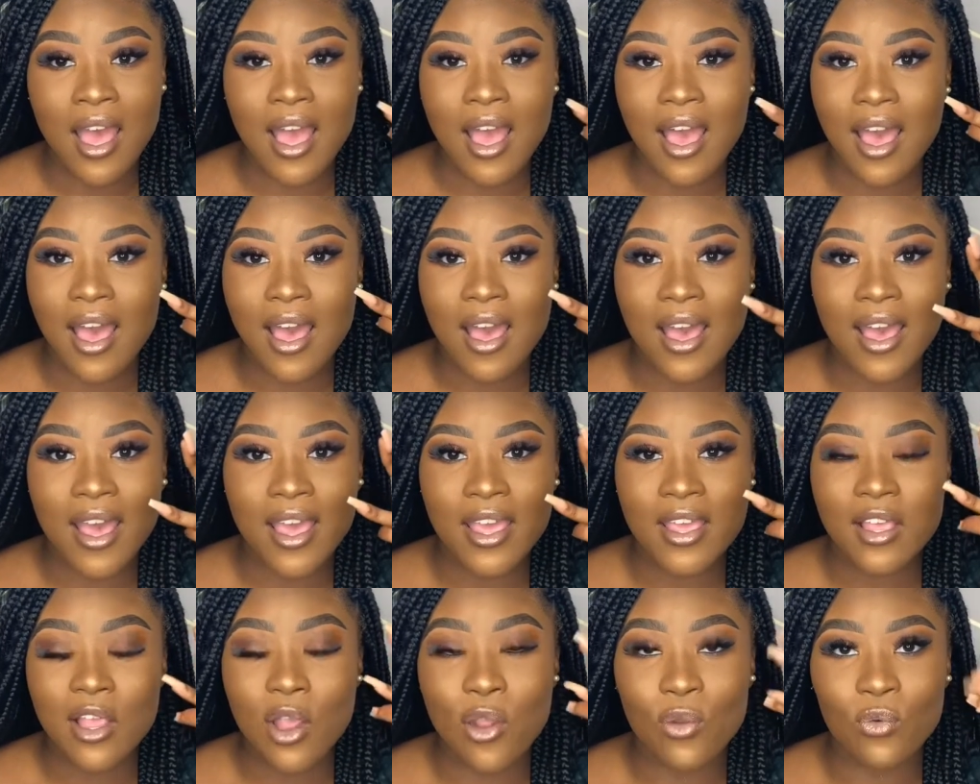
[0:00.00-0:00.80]

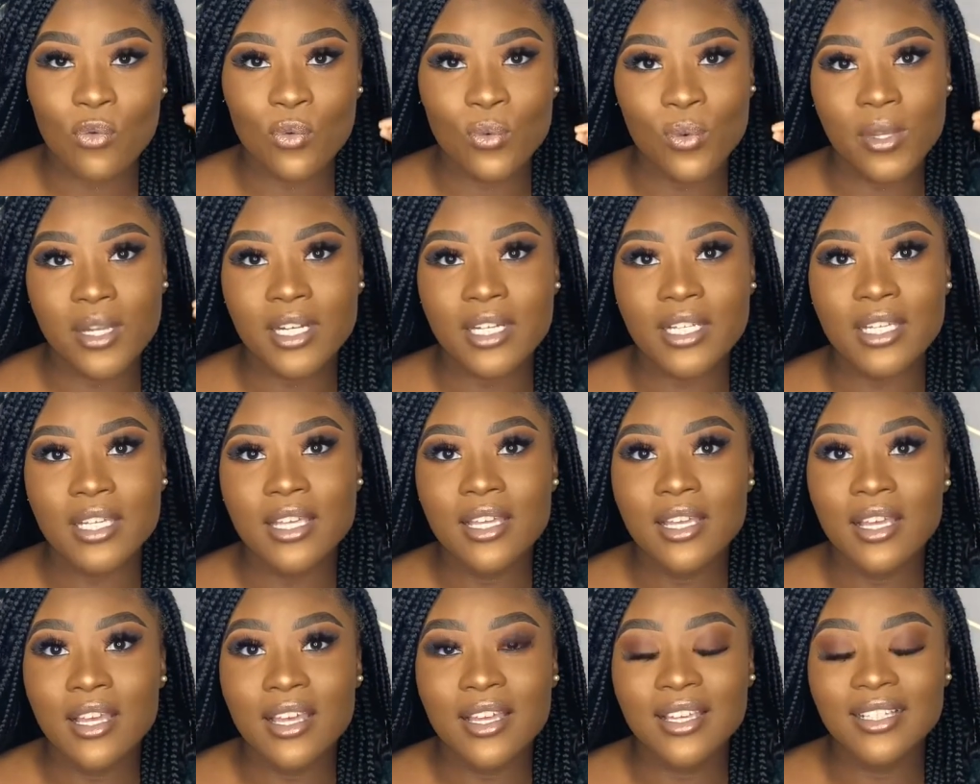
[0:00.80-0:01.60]
I
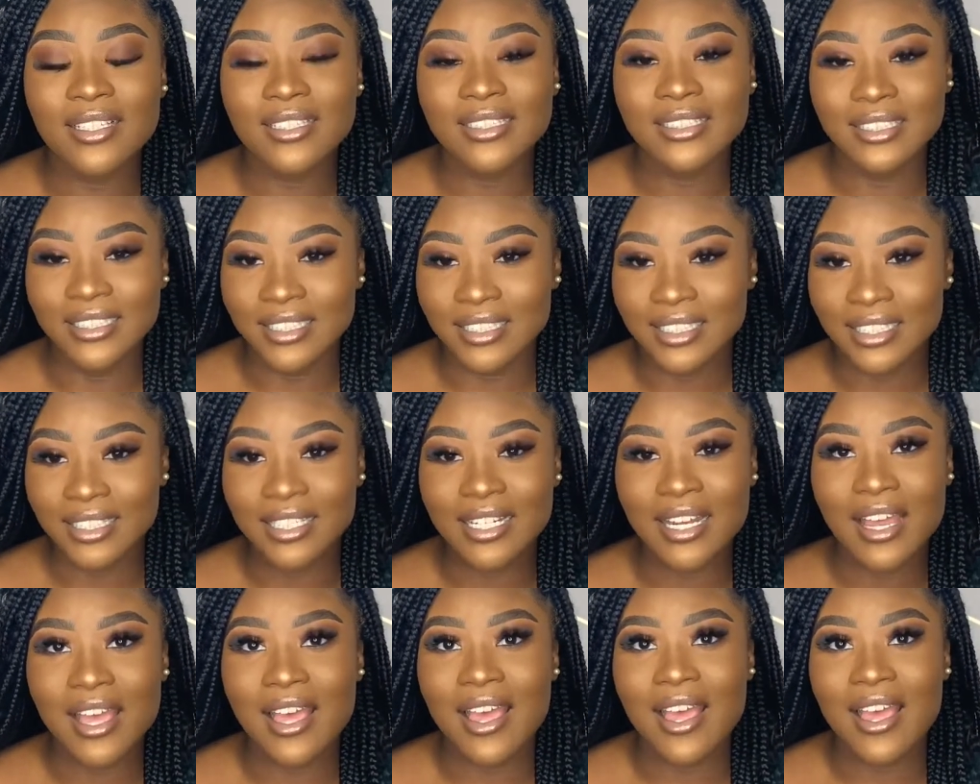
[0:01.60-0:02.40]
really
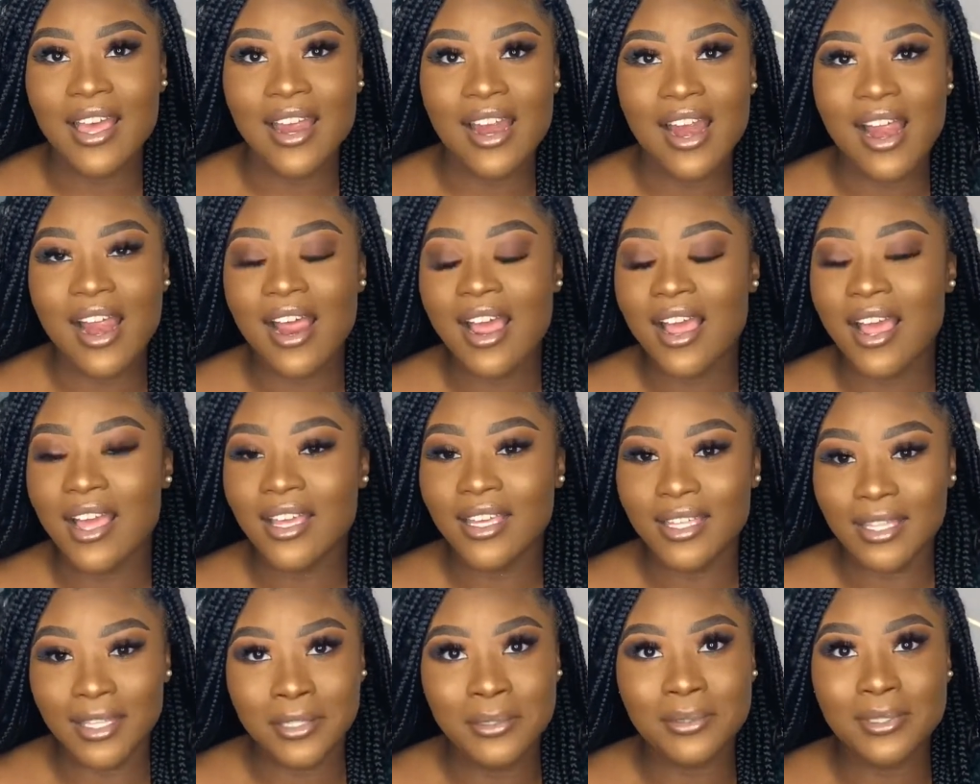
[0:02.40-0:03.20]
did
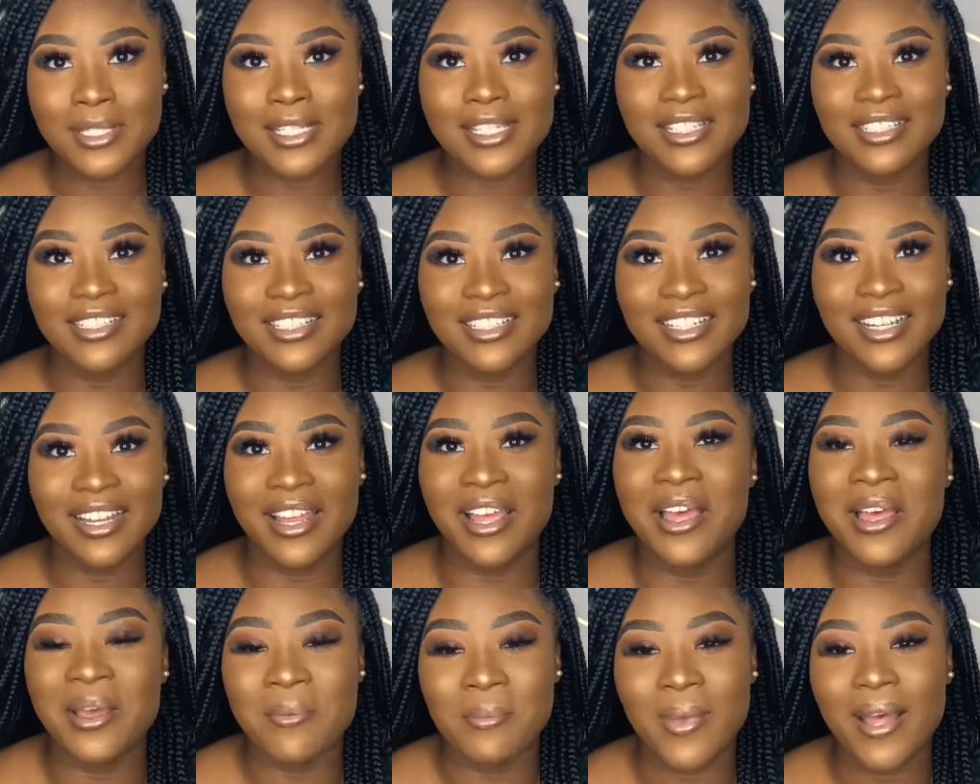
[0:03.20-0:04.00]
kill this look,
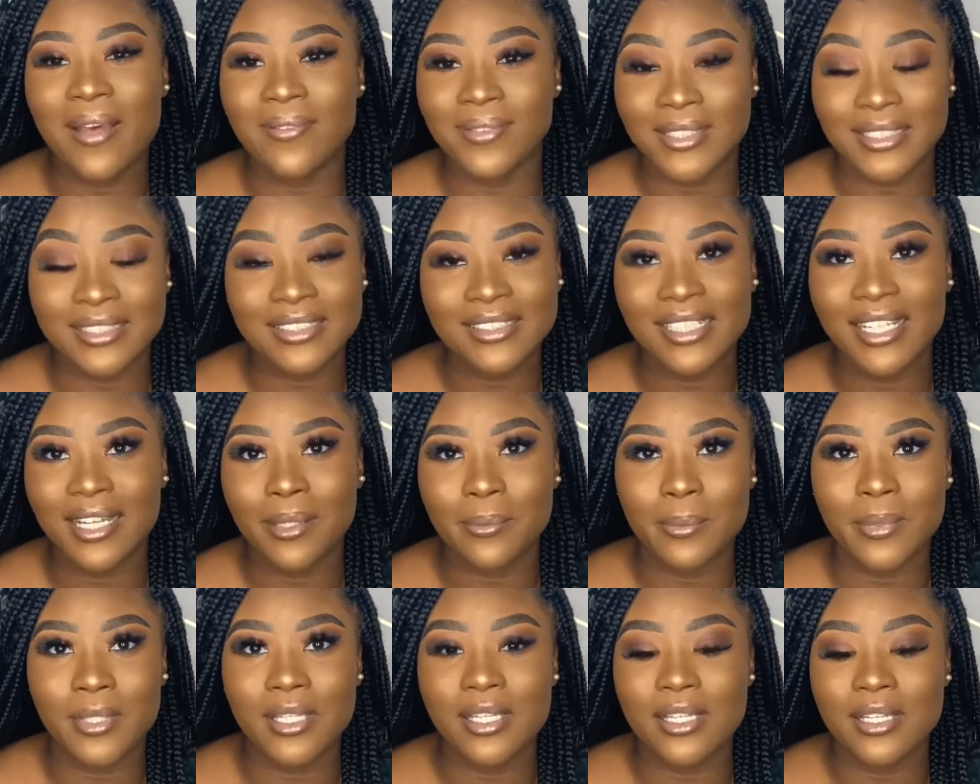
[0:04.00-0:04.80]
I'm have to
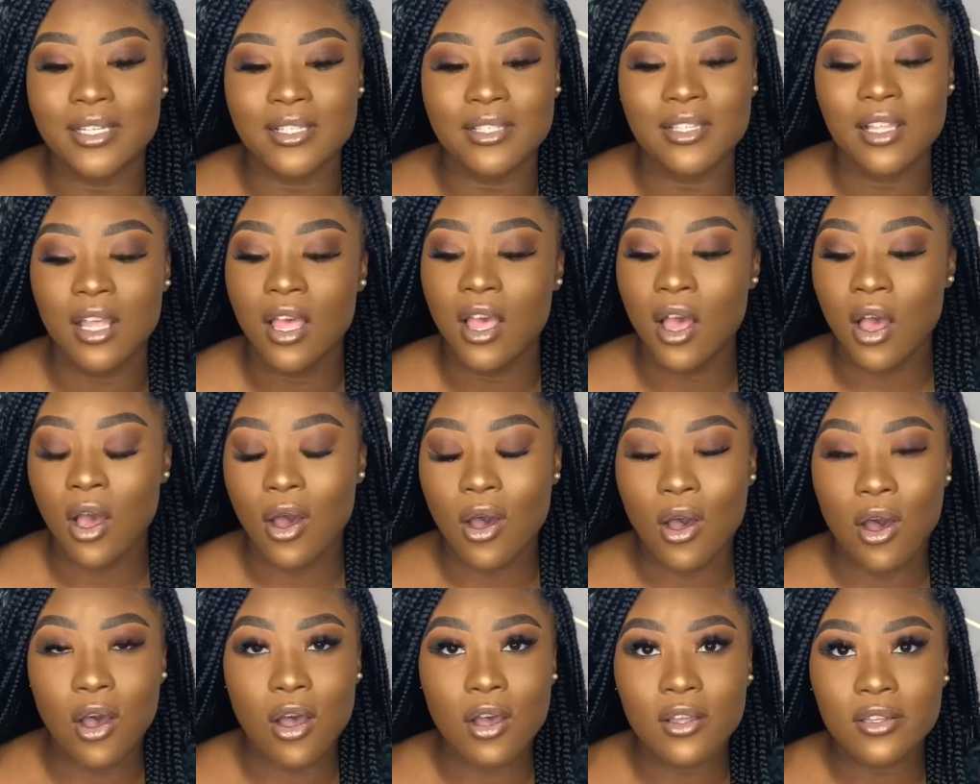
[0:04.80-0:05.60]
say, because
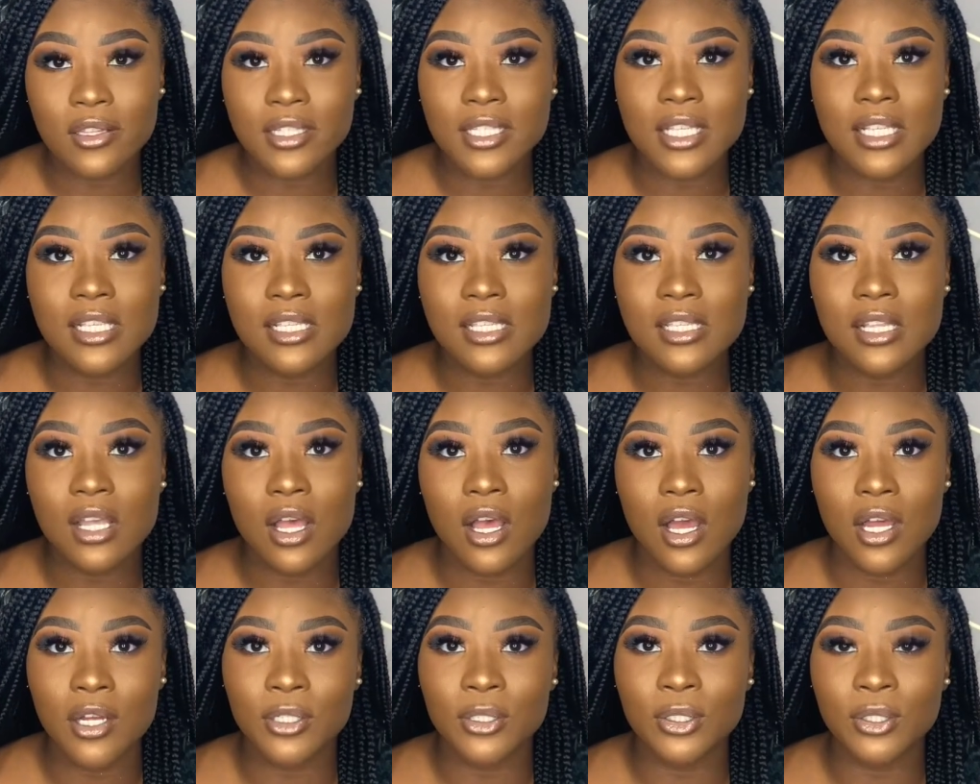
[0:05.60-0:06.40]
all of this
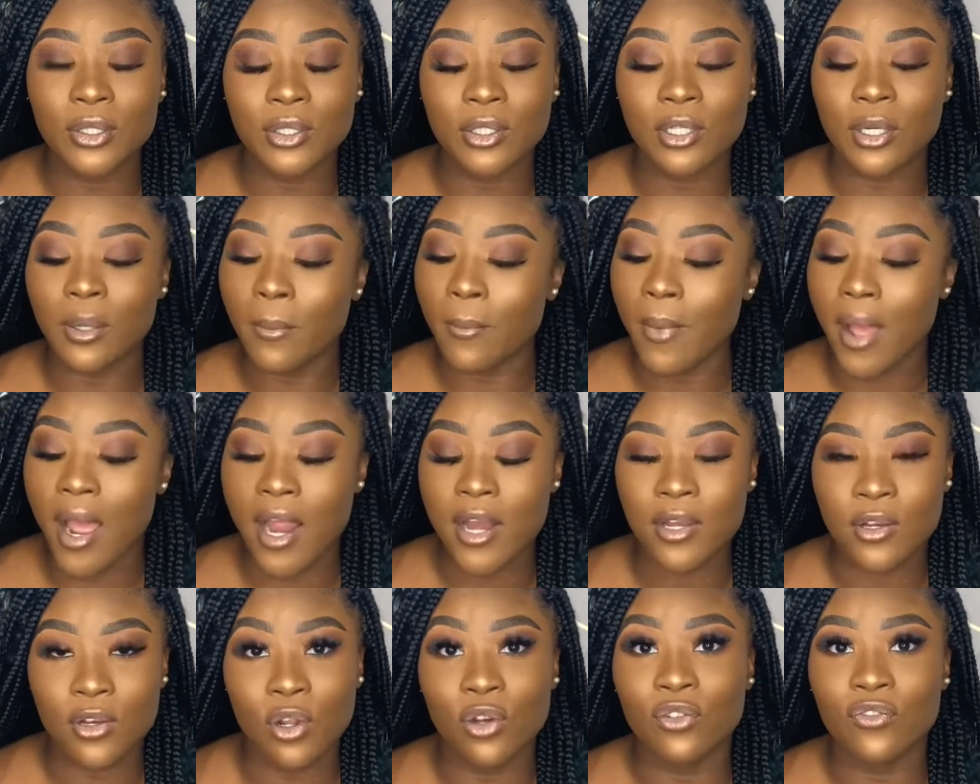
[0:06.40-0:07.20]
under, I
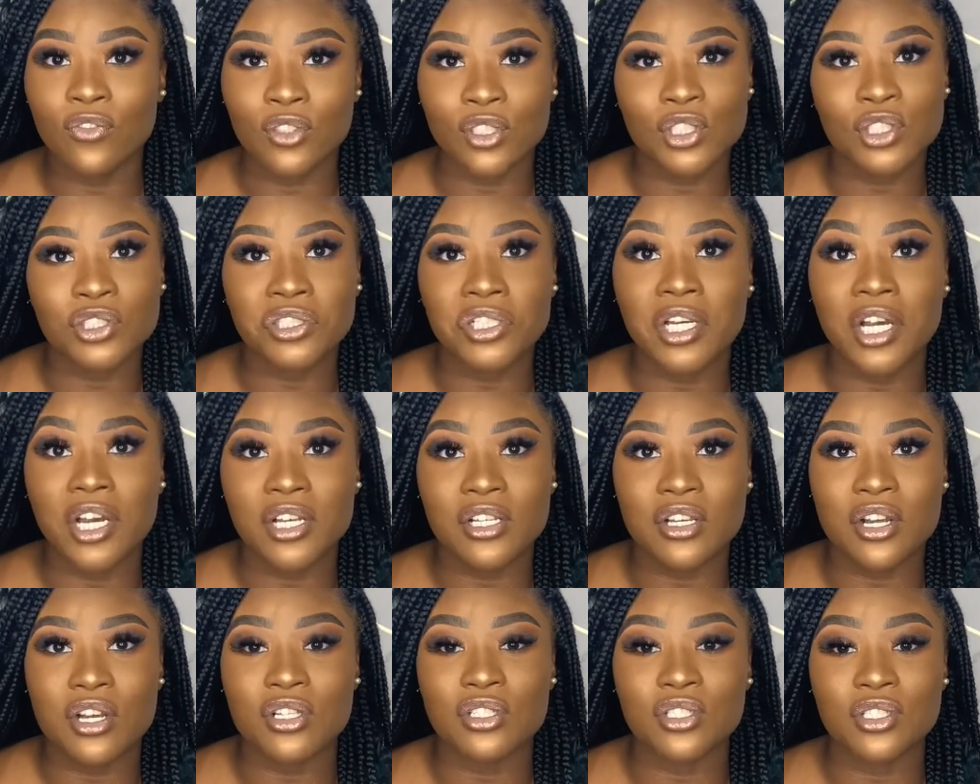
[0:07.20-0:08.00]
know for sure,
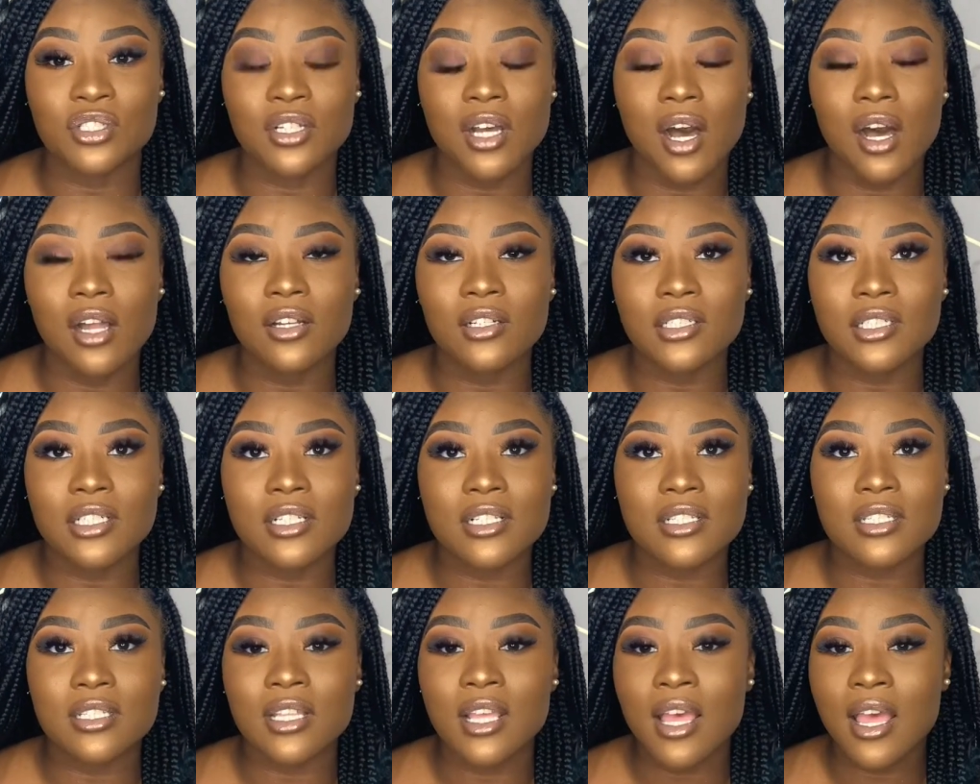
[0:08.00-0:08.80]
$100
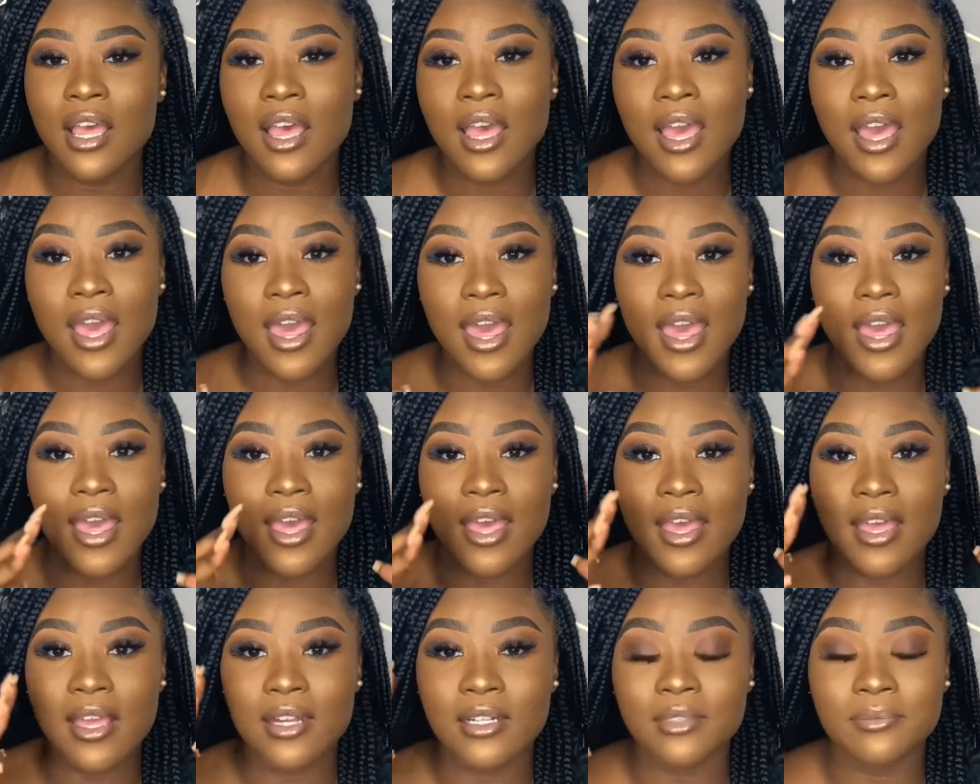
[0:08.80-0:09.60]

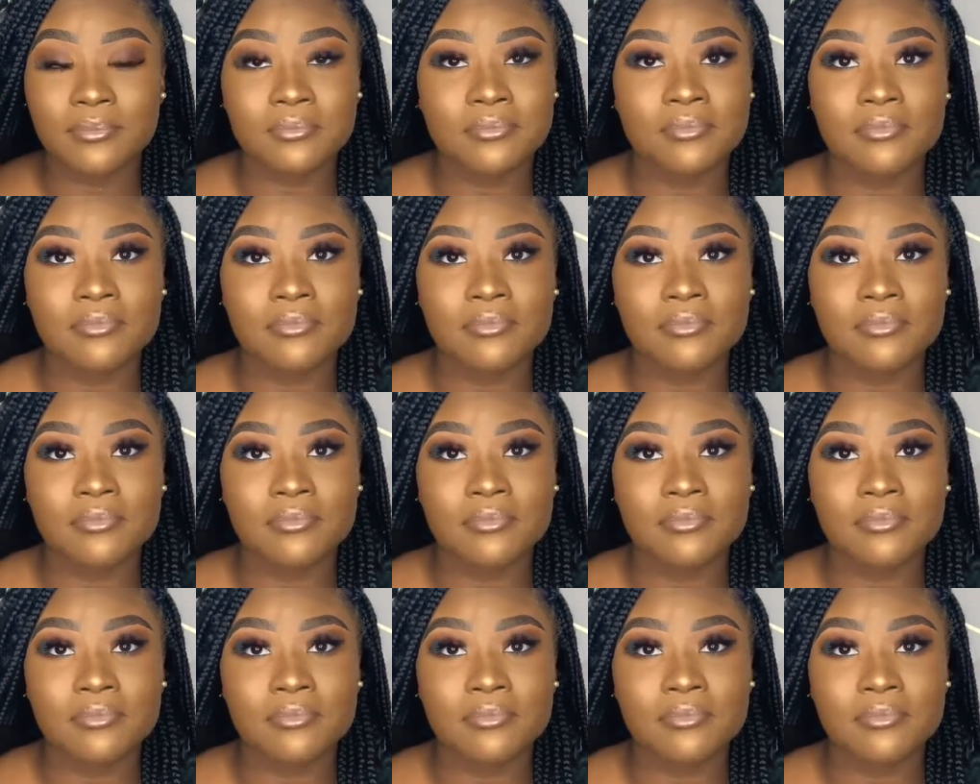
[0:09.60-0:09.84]
and